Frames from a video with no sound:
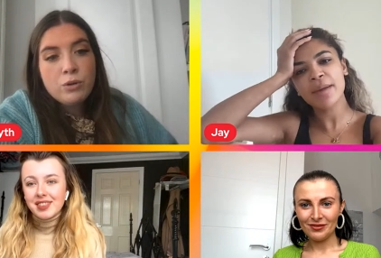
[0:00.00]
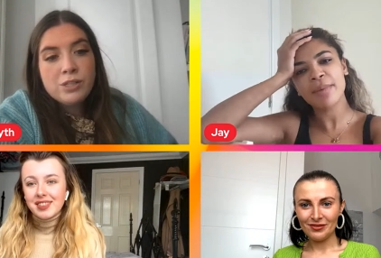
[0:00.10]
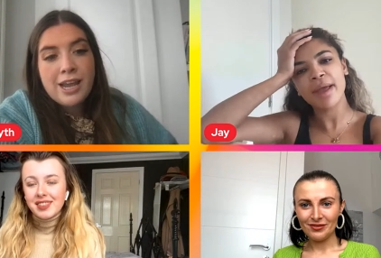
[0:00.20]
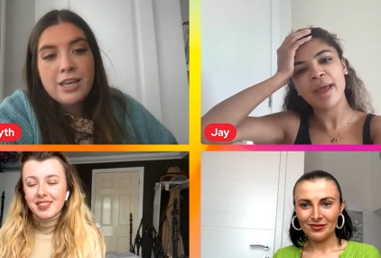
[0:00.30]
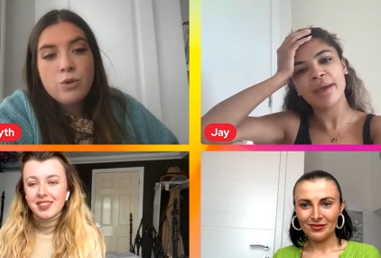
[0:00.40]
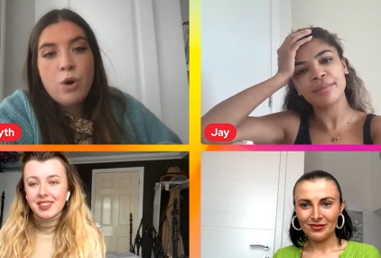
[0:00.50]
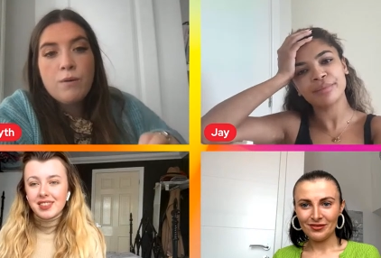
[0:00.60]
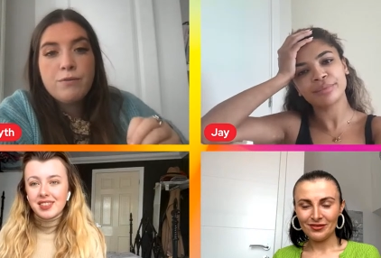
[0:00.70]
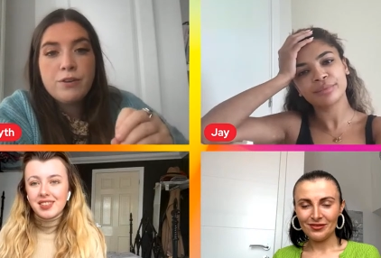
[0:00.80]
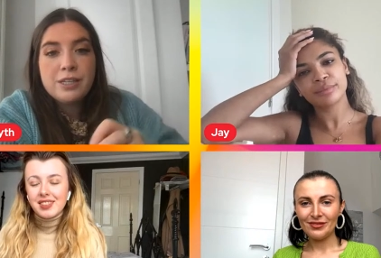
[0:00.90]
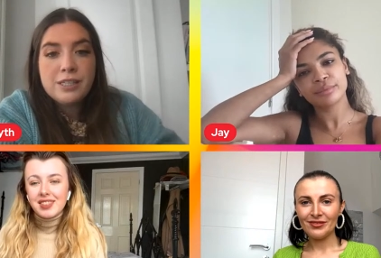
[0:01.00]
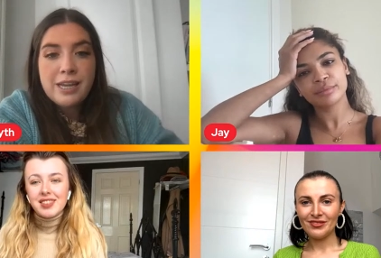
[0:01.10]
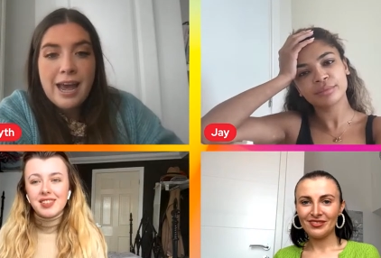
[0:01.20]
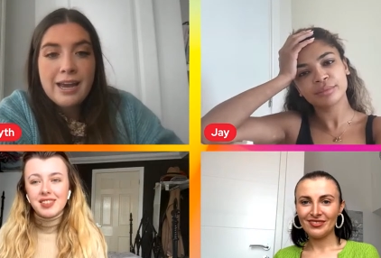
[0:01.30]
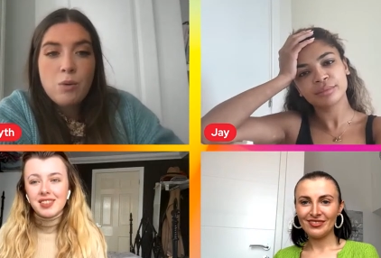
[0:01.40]
Speaker 1: take you off for a
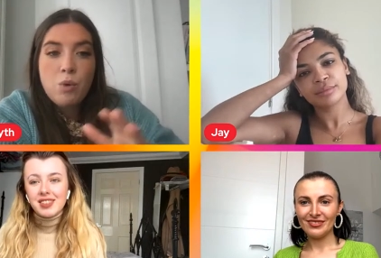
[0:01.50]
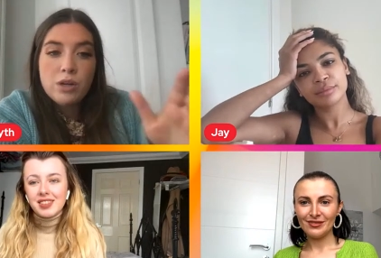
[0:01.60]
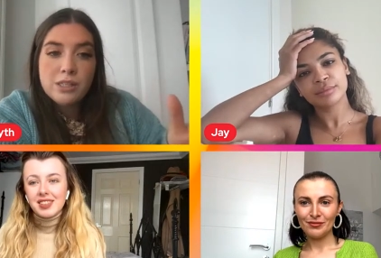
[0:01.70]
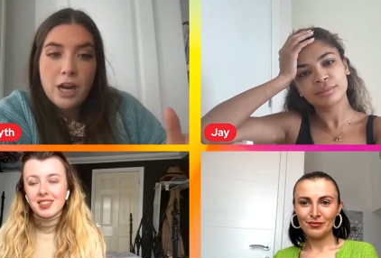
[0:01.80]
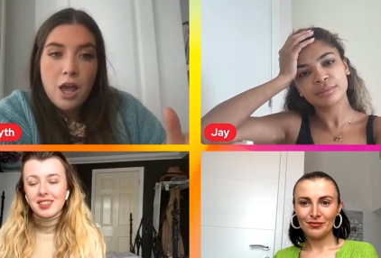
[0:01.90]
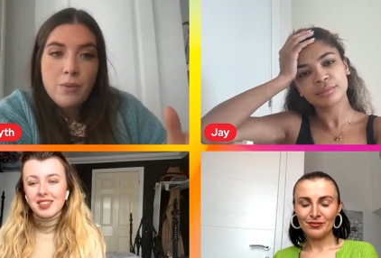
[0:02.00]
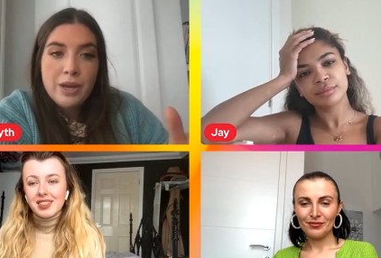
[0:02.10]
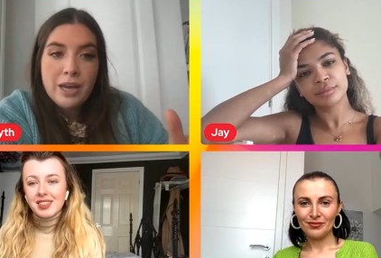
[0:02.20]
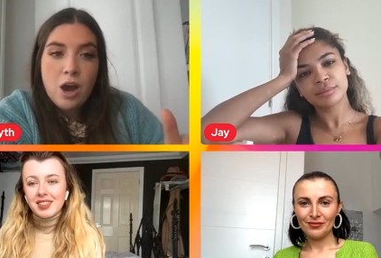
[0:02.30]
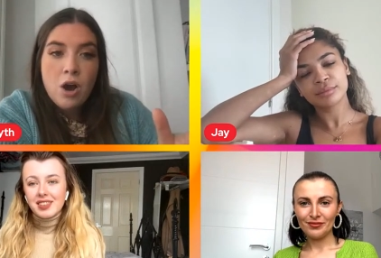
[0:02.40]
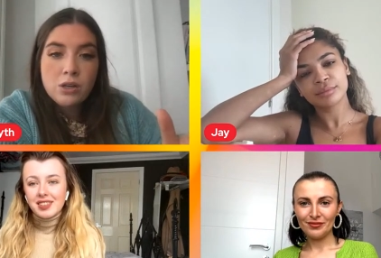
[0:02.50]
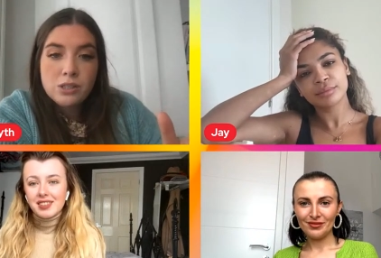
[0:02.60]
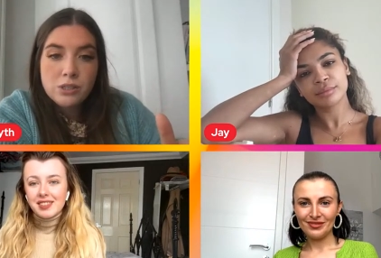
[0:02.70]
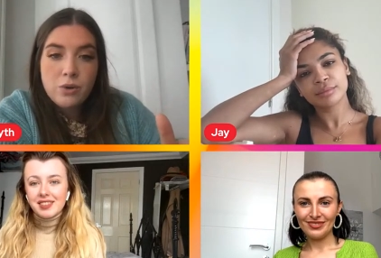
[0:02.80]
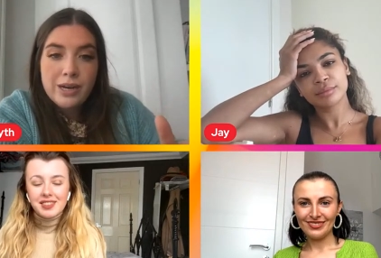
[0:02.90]
sec whilst Chloe
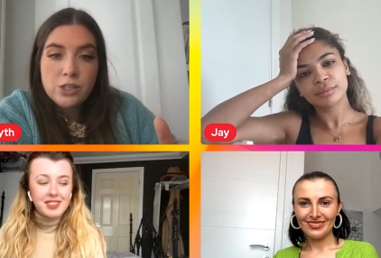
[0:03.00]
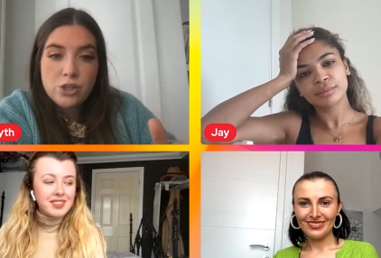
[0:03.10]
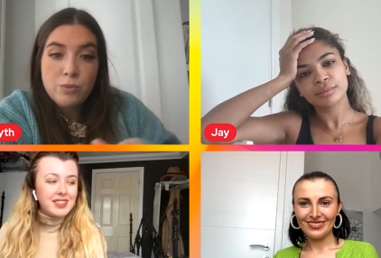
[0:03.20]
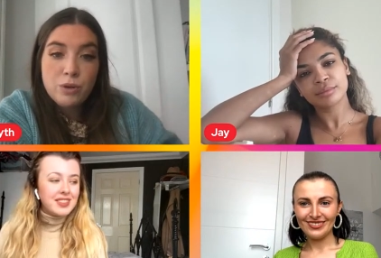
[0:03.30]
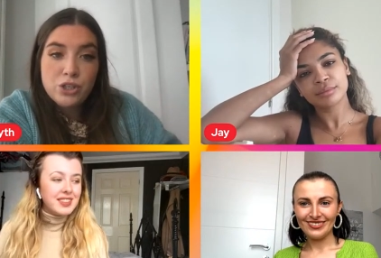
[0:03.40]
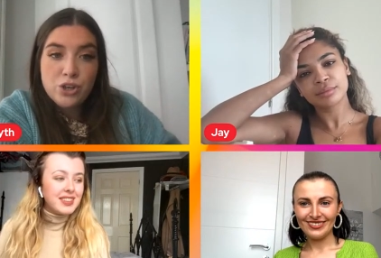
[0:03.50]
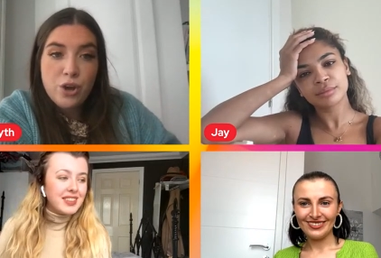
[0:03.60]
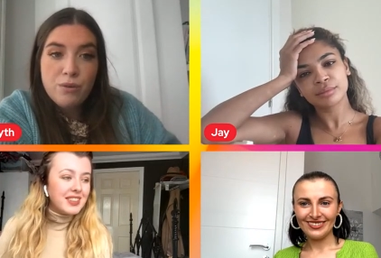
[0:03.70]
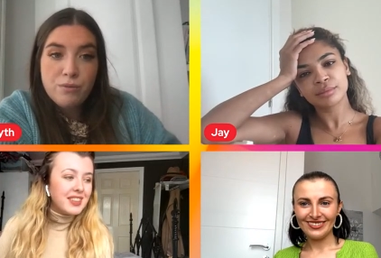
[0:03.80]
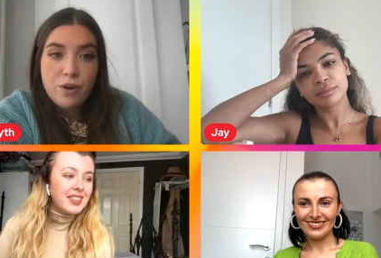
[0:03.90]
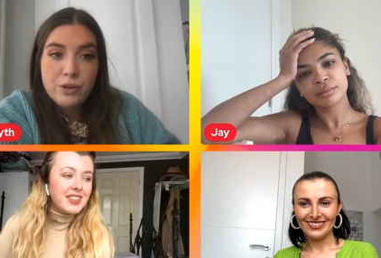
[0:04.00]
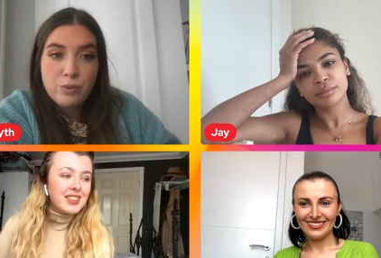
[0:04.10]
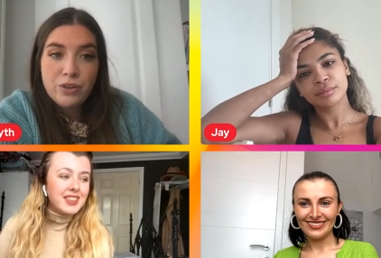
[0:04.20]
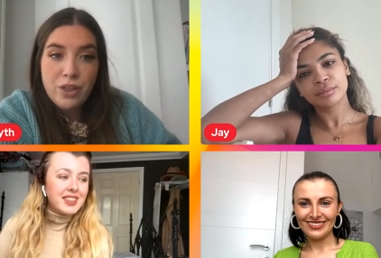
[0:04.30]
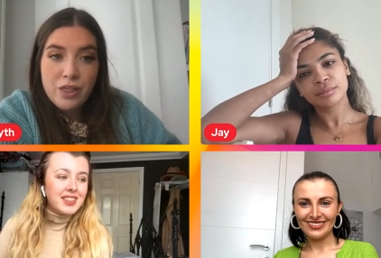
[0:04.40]
asks a question. Whilst you go find
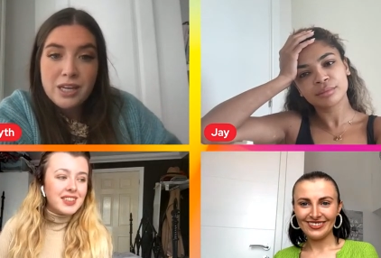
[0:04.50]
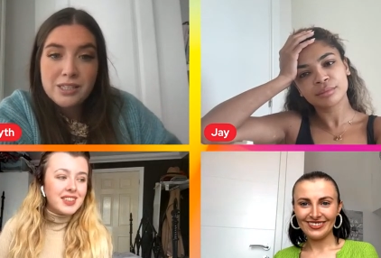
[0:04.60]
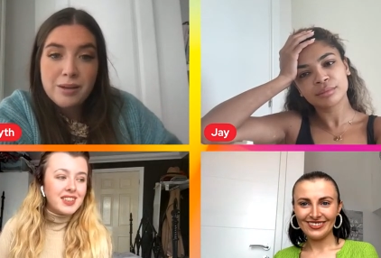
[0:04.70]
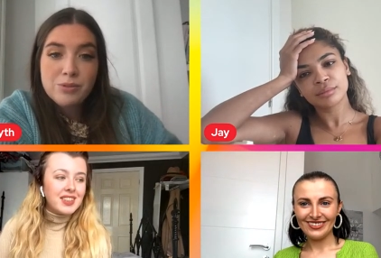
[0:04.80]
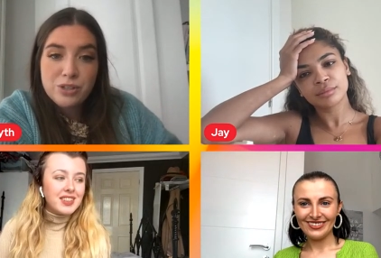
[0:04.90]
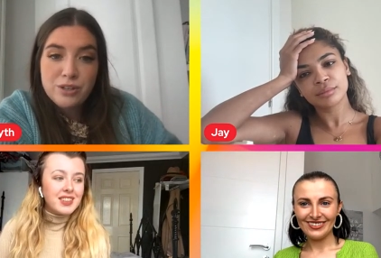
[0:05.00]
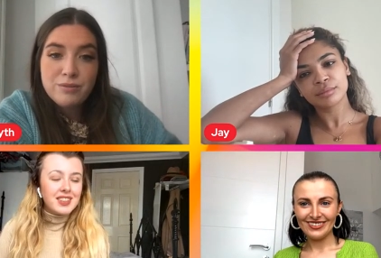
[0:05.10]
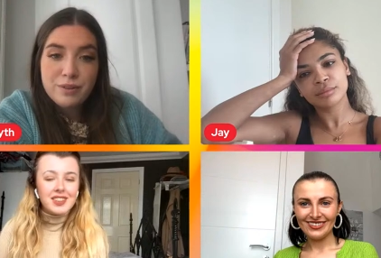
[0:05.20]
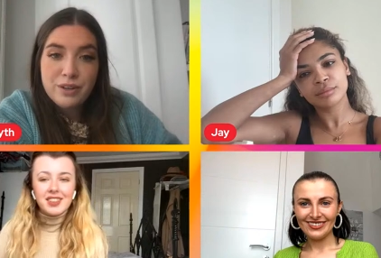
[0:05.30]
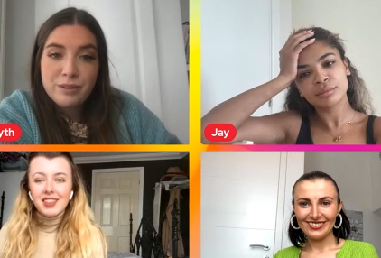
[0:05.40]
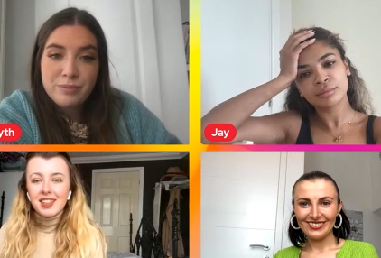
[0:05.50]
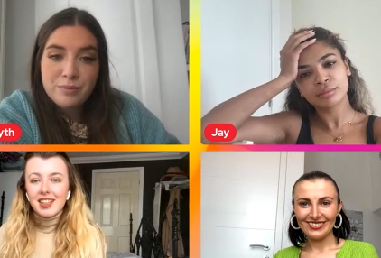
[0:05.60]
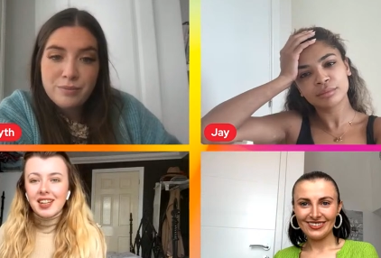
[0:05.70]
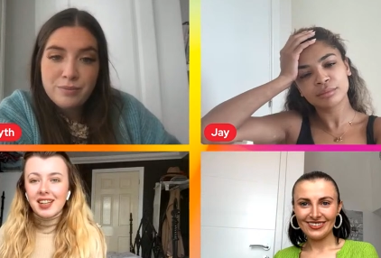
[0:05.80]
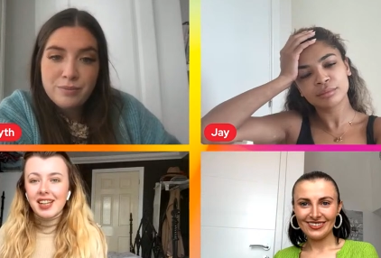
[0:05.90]
one, then that's absolutely fine.
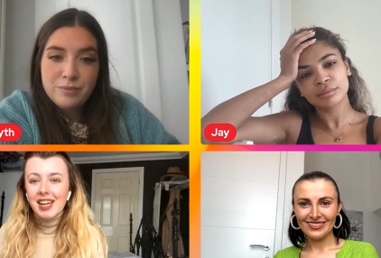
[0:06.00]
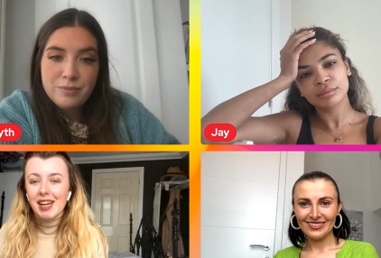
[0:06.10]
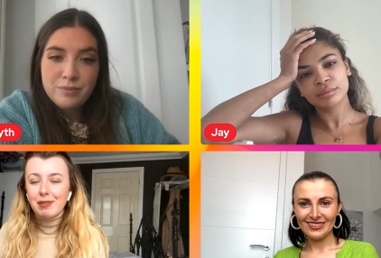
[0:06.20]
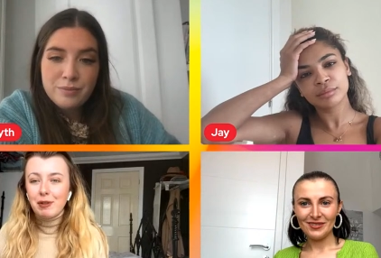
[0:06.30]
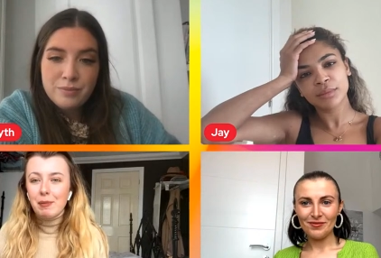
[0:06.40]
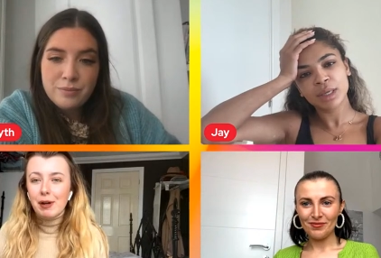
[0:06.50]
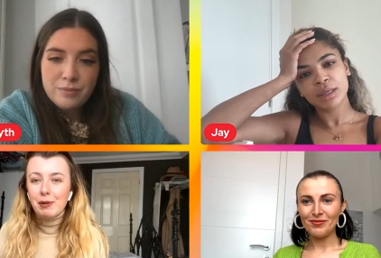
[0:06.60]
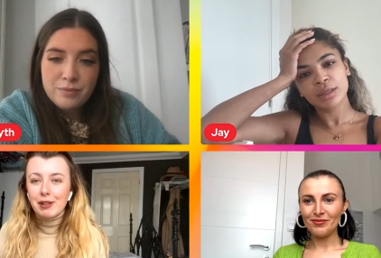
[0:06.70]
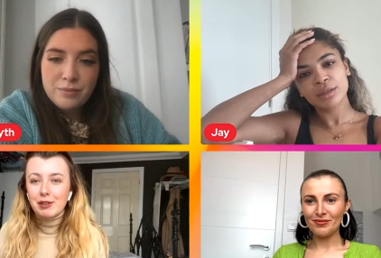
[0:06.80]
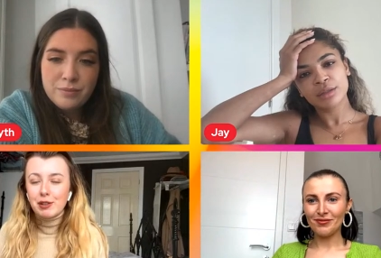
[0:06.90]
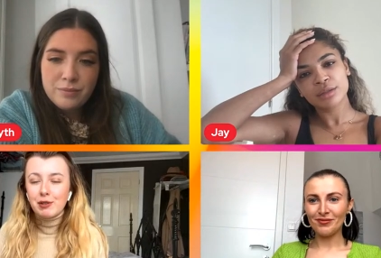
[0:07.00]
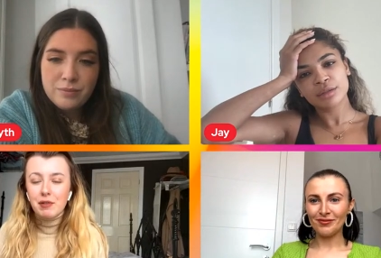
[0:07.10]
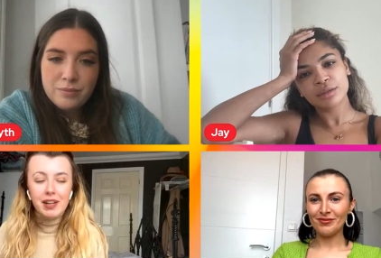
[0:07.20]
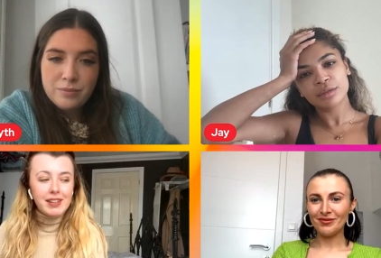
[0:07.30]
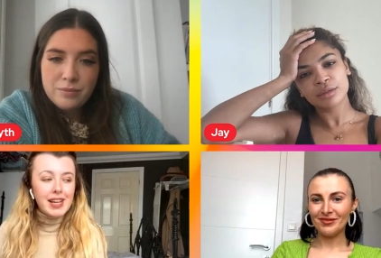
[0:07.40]
Speaker 2: I've got my
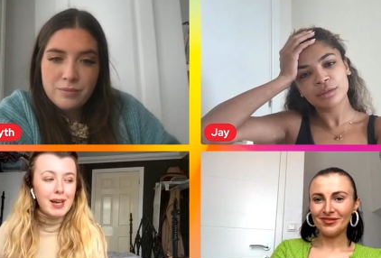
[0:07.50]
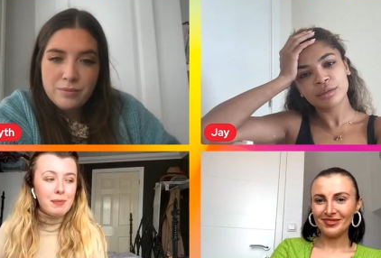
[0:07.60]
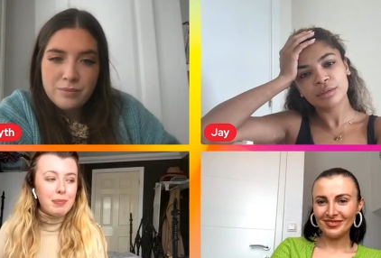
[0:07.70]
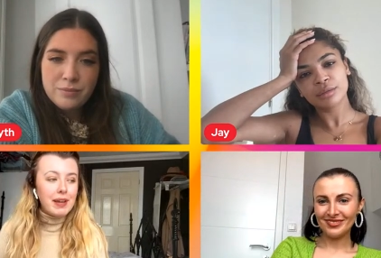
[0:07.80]
questions written down,